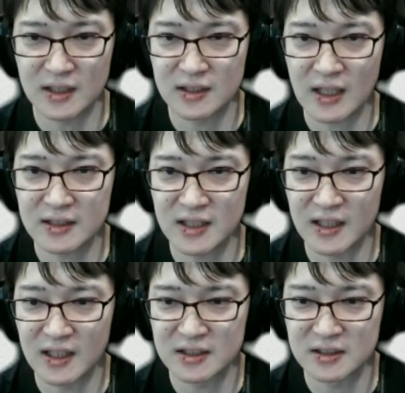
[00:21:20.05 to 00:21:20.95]

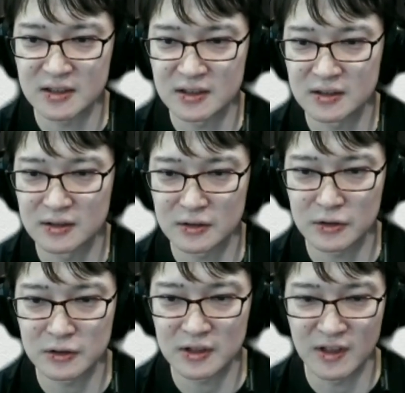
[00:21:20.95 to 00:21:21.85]
So instead of
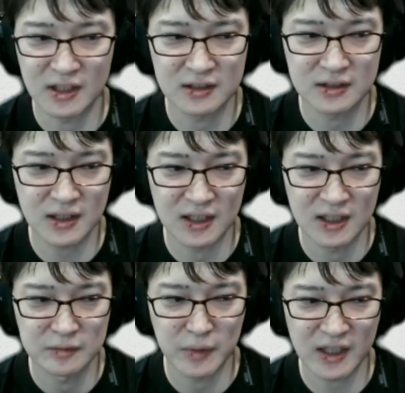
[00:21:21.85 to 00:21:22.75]
simply saying
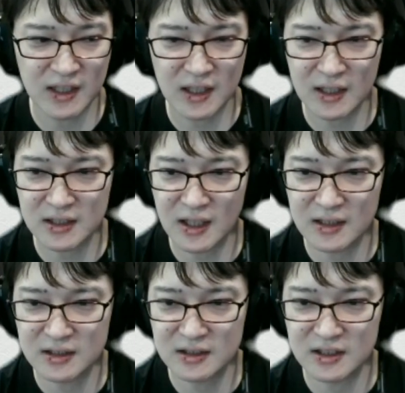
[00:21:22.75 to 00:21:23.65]
reduce,
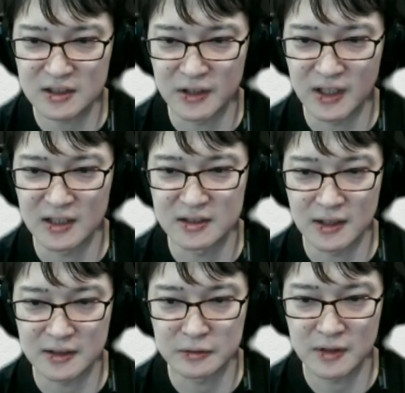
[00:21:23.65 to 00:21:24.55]

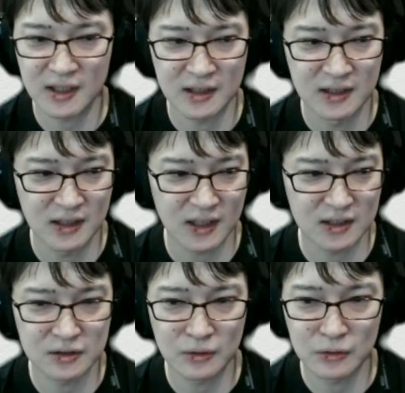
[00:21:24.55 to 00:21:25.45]
we need
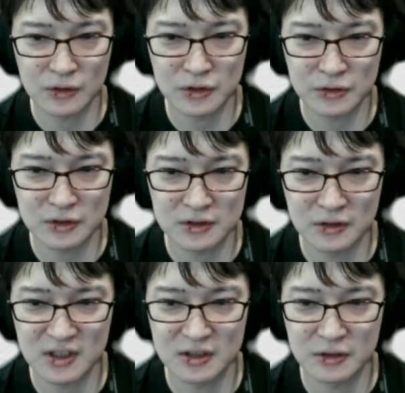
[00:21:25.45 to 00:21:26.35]
to correctly
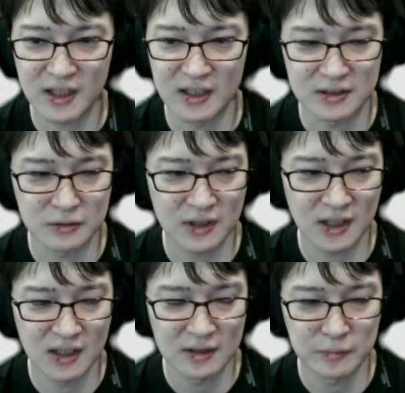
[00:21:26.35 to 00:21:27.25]
read the
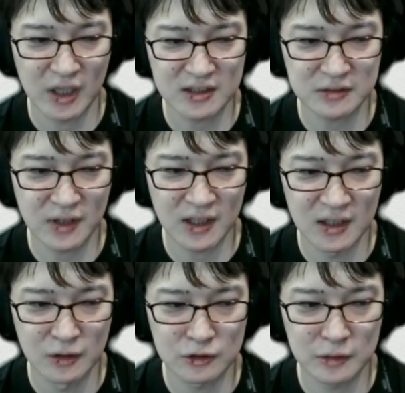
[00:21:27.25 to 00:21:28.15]
user's intention
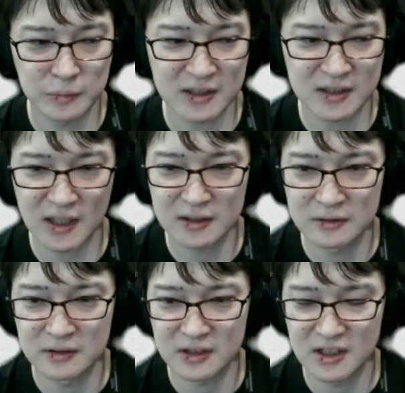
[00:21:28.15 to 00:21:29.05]
by receiving more
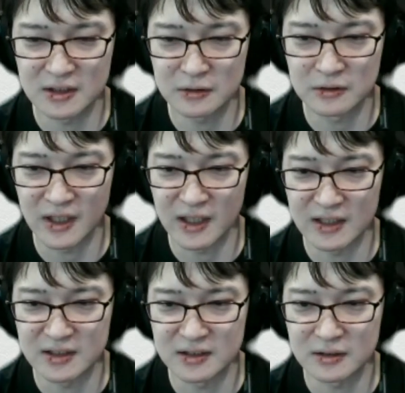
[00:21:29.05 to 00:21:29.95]
specific
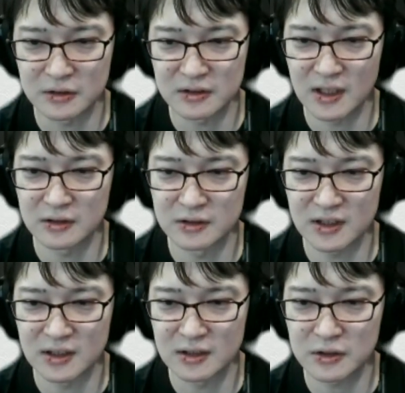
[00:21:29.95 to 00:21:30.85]
signals, such
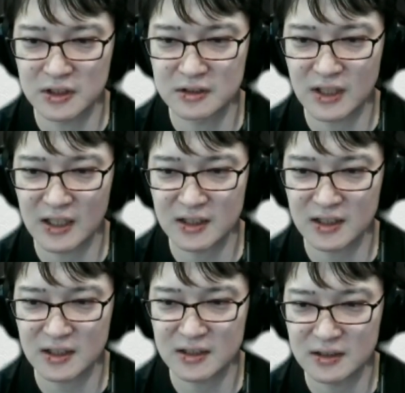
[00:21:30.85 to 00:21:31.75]
as reduce the
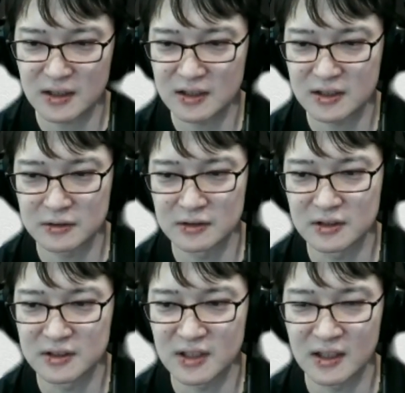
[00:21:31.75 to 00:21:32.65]
number of articles
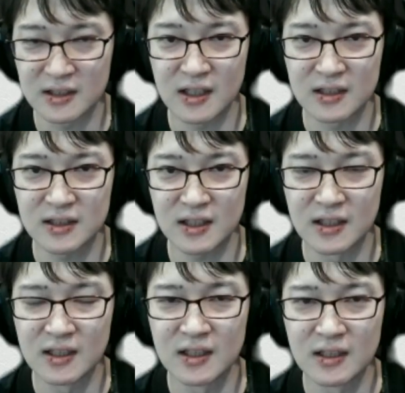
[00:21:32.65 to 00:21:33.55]
about movies,
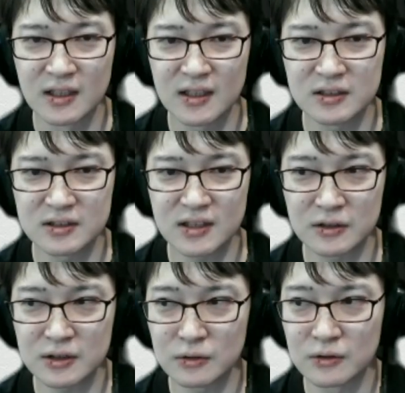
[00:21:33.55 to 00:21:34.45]
reduce the number
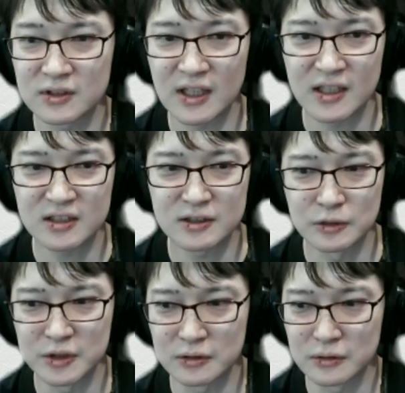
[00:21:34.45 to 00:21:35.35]
of articles
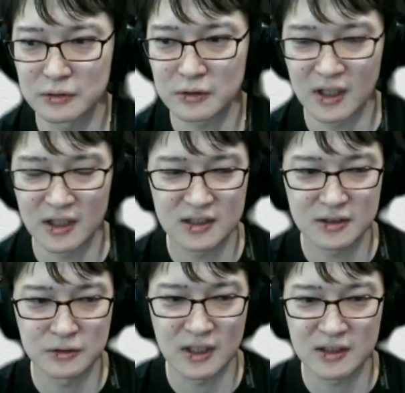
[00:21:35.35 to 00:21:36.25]
about this
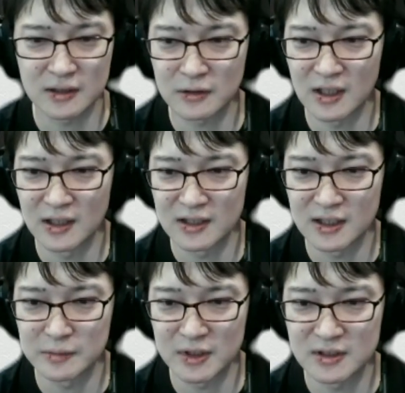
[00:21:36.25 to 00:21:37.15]
actress,
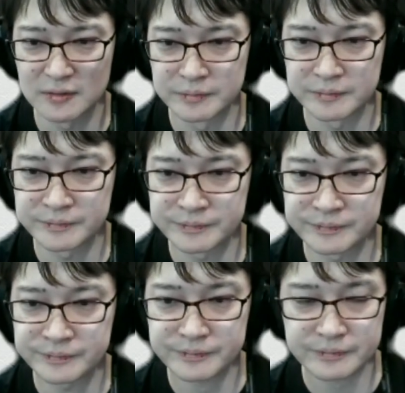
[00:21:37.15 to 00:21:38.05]
reduce the number of
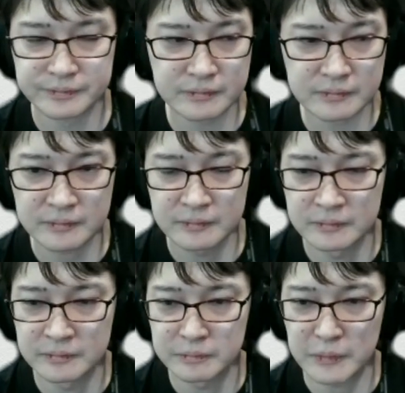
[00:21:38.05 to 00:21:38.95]
articles about
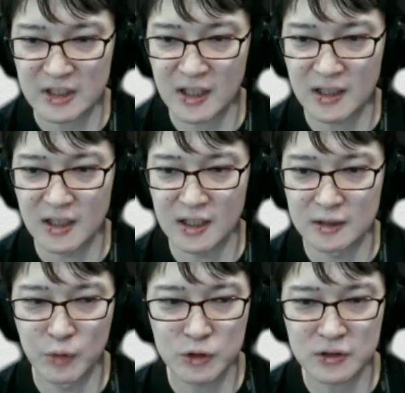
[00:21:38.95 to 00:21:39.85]
this
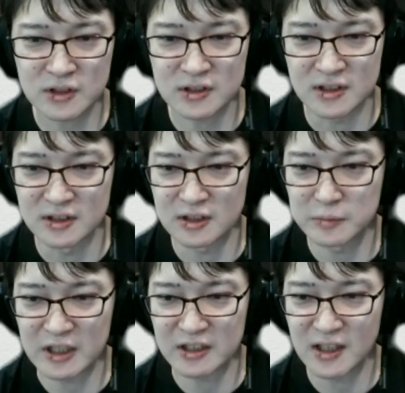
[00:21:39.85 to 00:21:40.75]
medium, and so on.
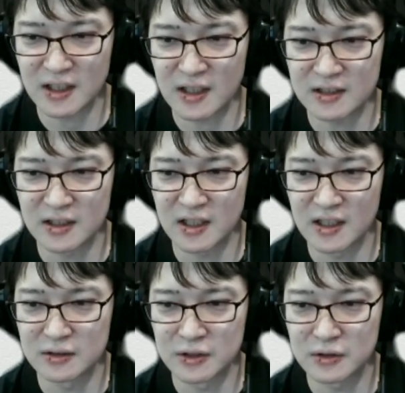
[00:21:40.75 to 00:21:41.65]

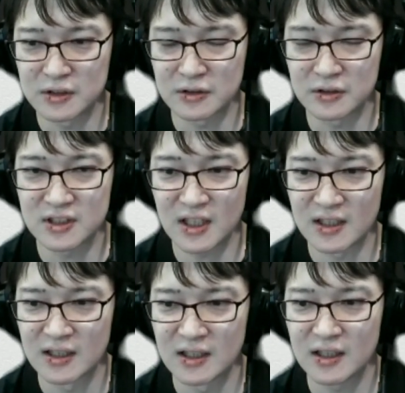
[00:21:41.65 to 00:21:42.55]
Another
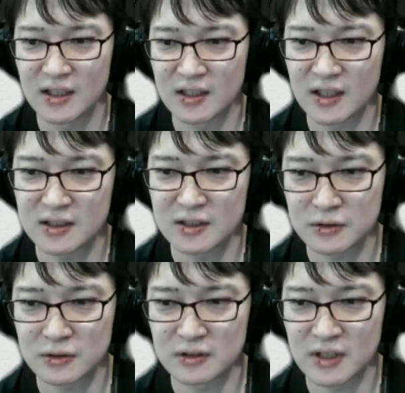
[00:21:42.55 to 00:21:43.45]
reason it didn't
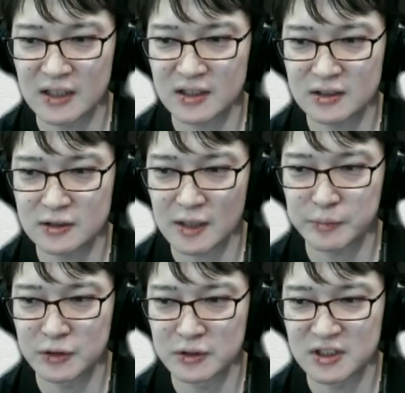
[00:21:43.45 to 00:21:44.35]
work is that
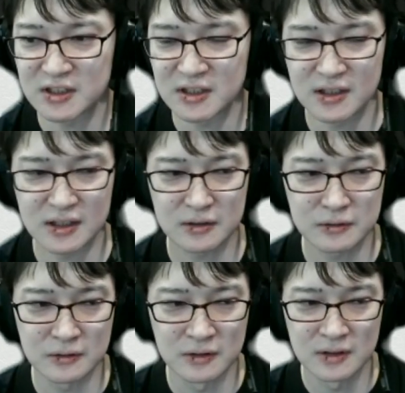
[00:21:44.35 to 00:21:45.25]
the current ranking
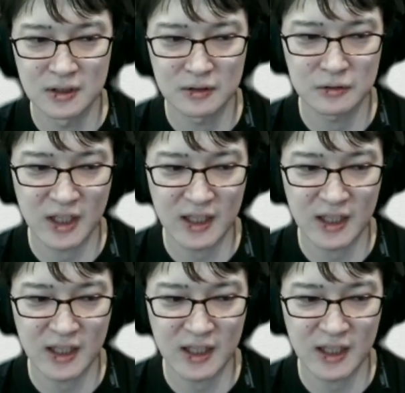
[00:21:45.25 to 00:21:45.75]
approach